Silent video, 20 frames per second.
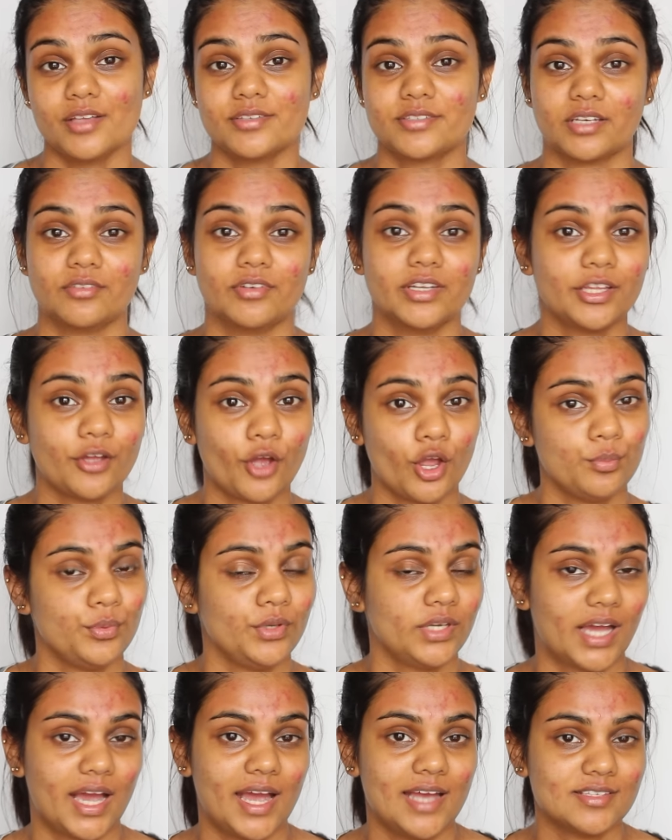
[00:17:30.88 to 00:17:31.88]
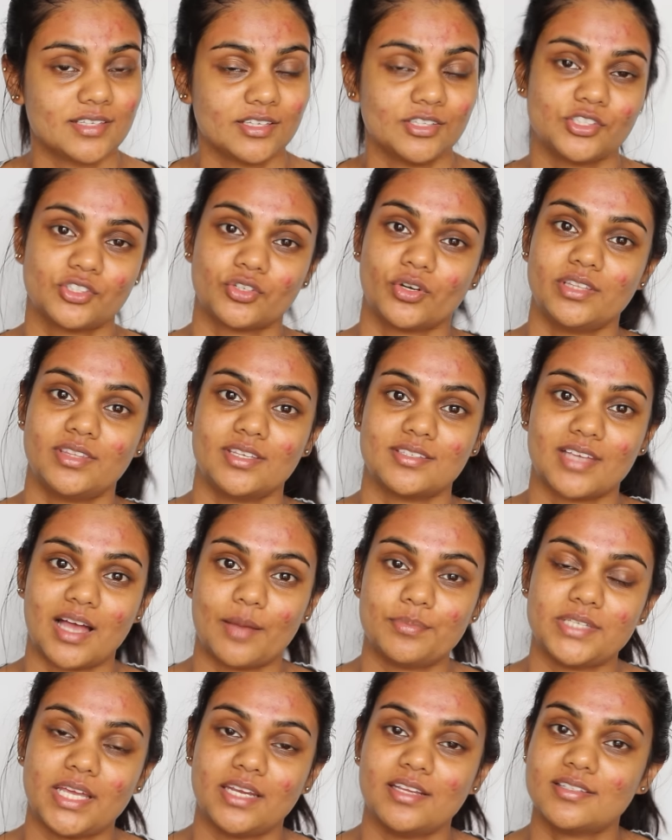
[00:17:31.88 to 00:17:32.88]
So I really hope you guys enjoyed this
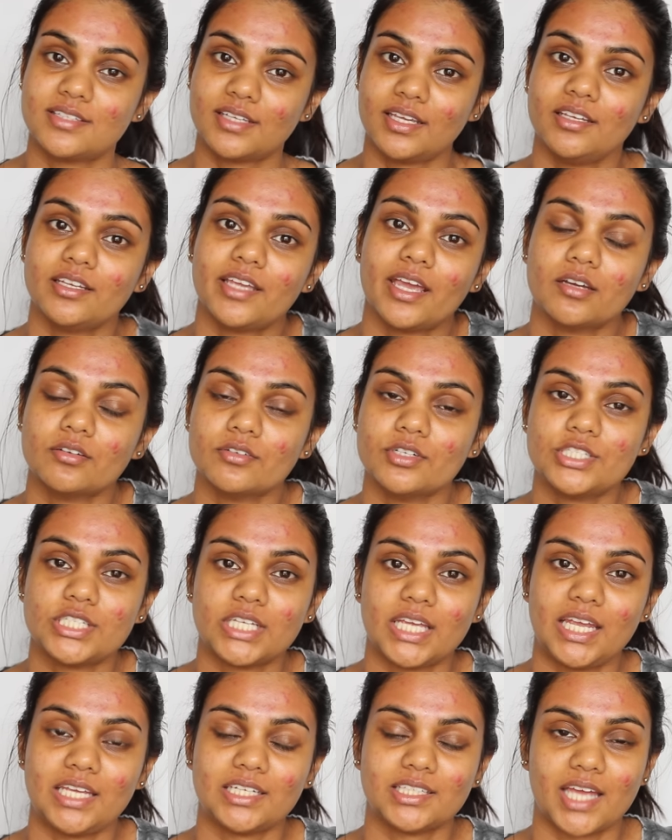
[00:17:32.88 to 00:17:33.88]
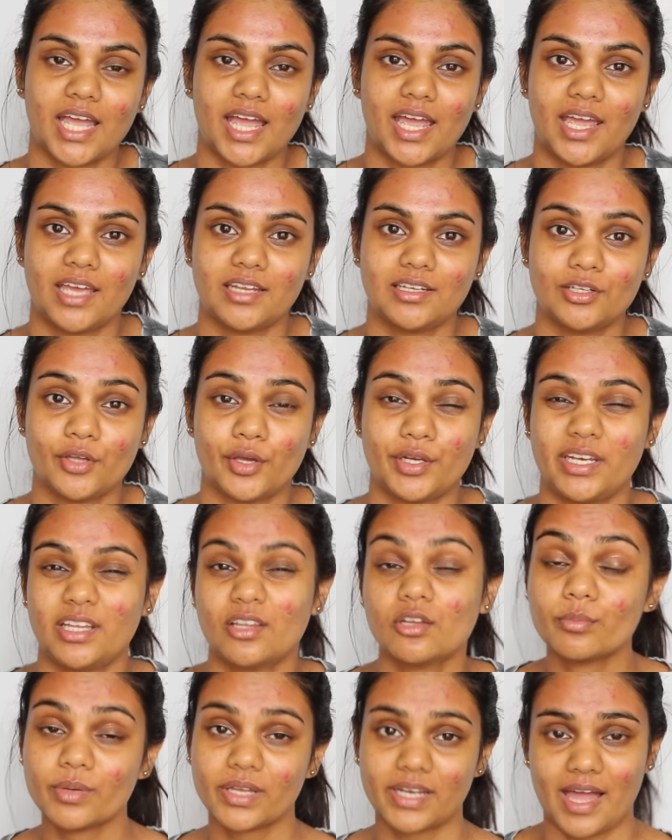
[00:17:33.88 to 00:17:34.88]
updated skincare routine and learning
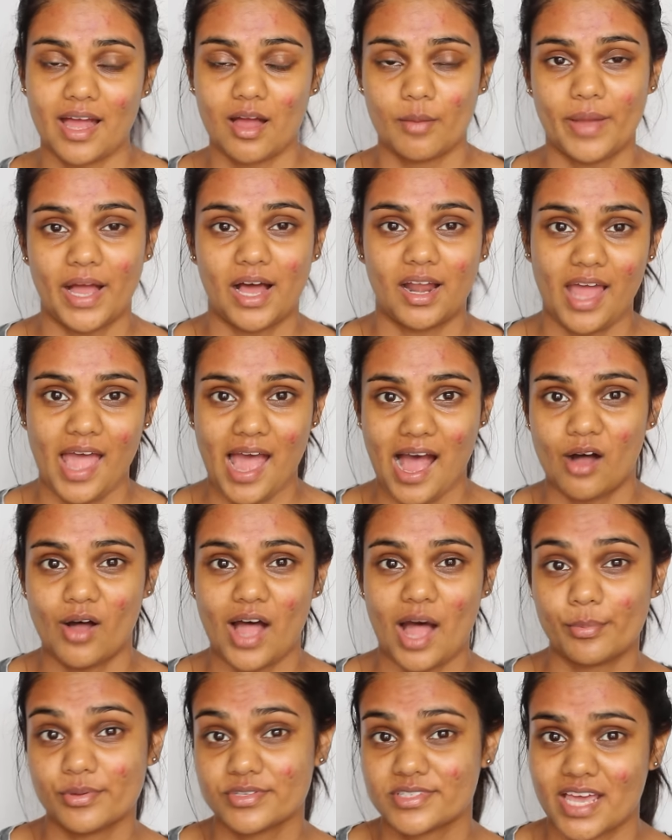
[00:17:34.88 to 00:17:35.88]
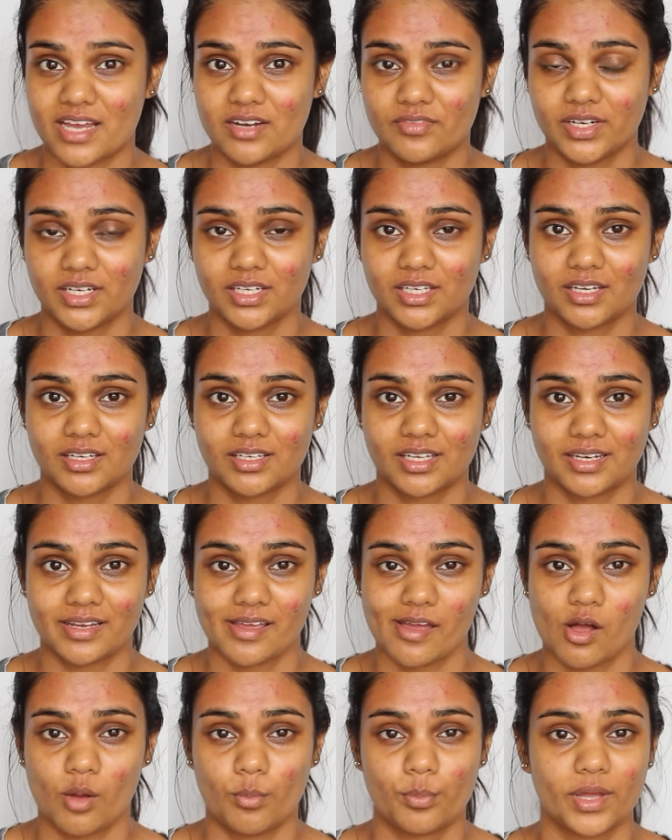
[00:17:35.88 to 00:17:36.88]
a little bit about how apple cider vinegar can
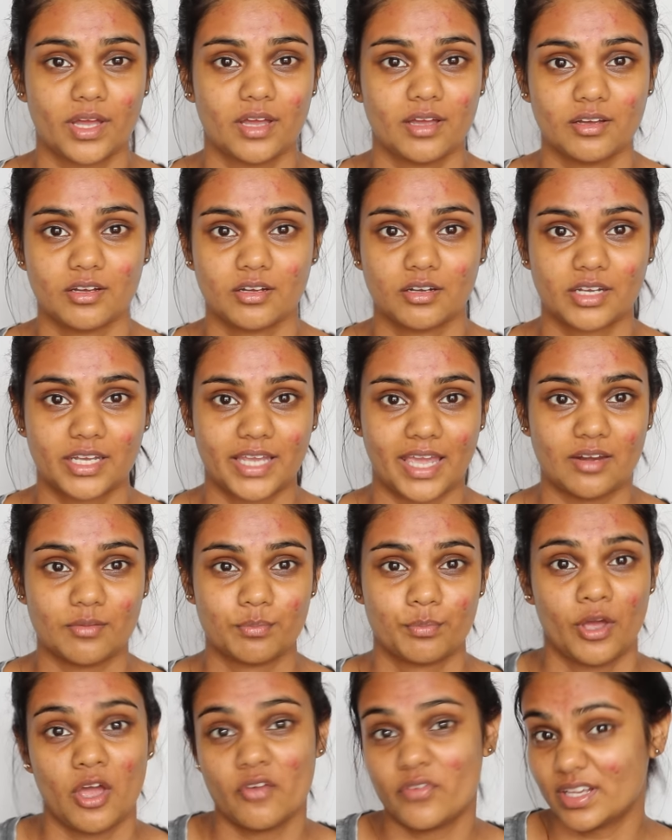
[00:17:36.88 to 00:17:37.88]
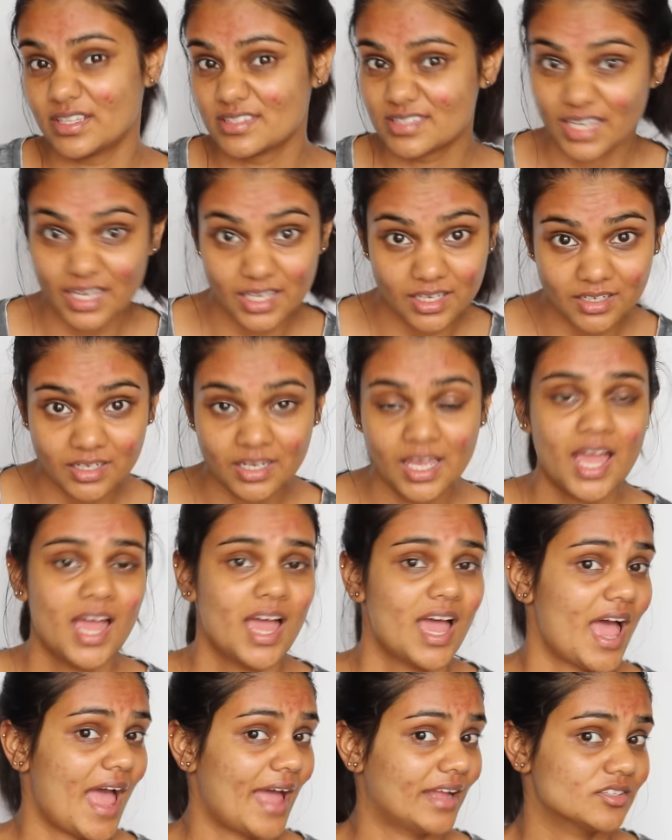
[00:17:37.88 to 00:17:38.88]
help get perfect skin
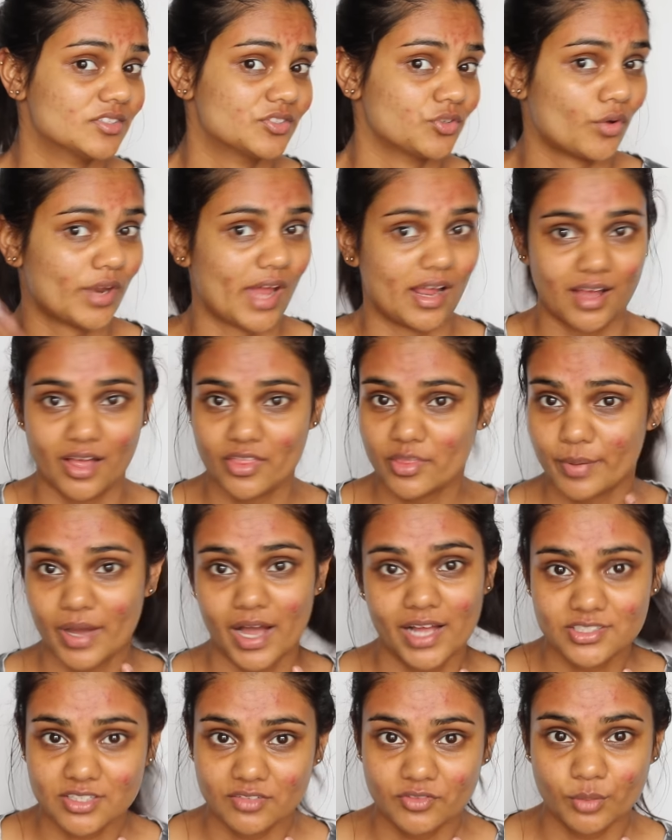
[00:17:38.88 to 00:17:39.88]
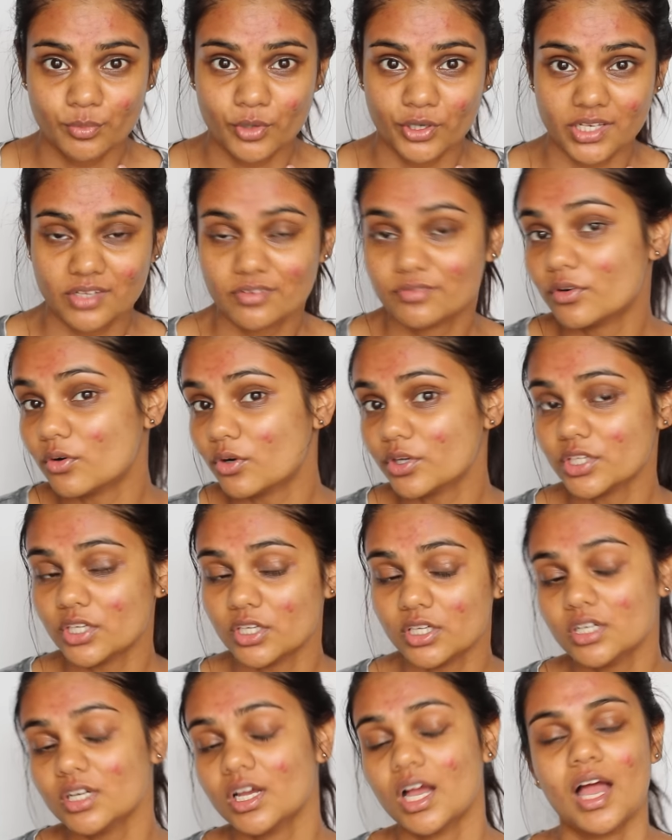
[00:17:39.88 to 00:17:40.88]
and sort out other parts of your body for
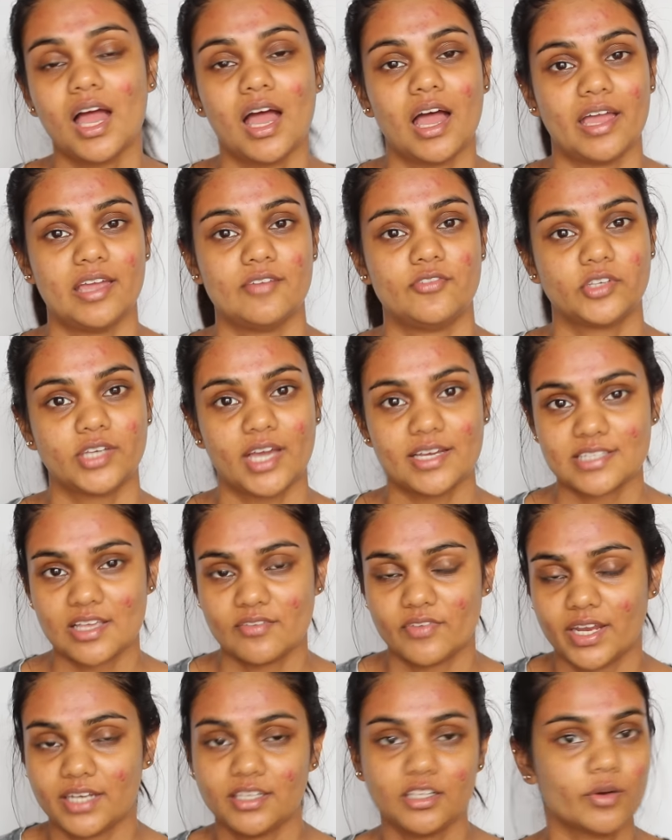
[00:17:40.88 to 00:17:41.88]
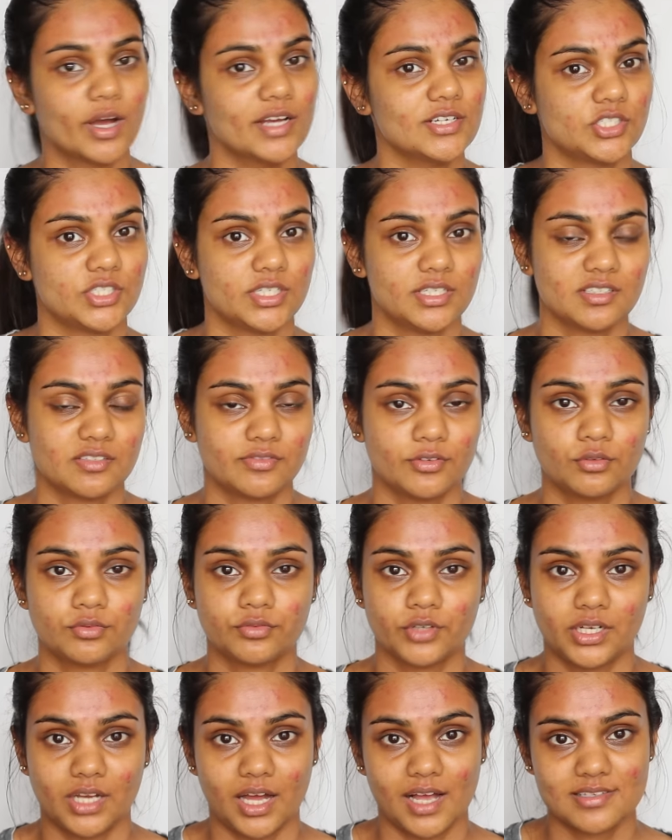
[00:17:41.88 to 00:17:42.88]
you. If you guys have any questions, feel
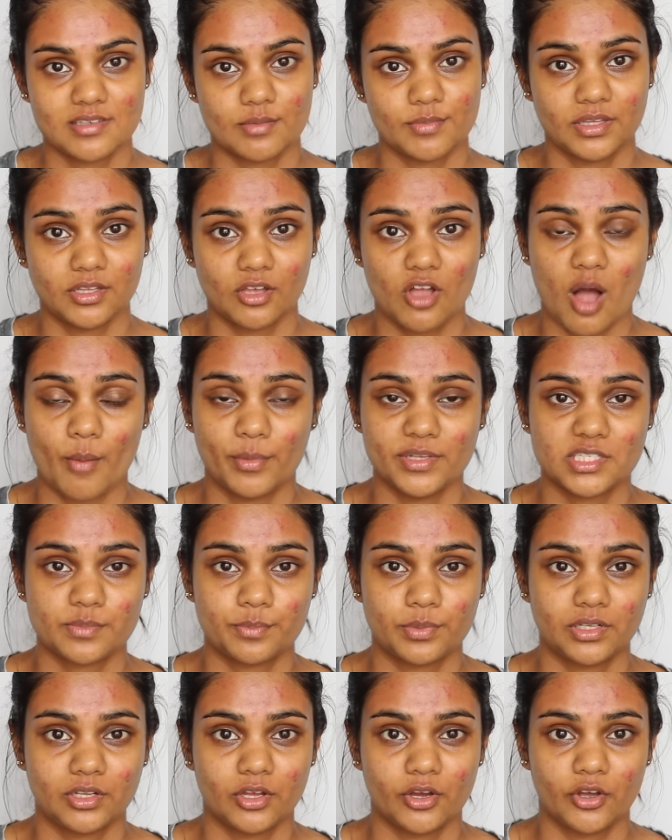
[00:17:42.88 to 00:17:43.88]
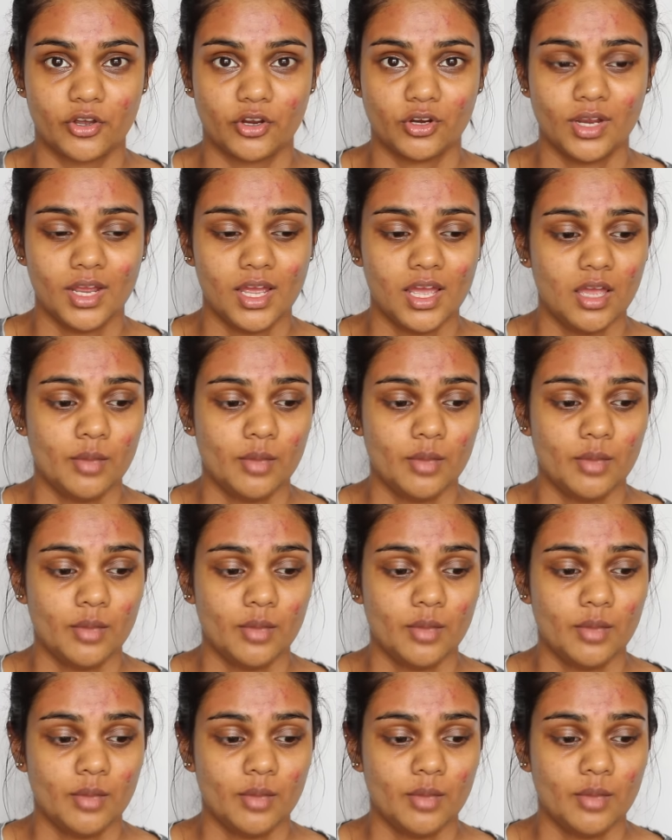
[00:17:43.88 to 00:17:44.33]
free to ask them in the comments below.